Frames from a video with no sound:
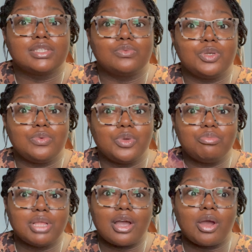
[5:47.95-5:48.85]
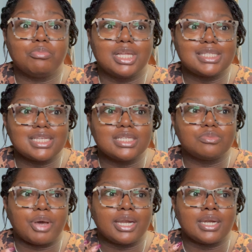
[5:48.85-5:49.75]
We block our blessings
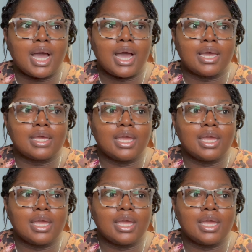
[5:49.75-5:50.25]
by not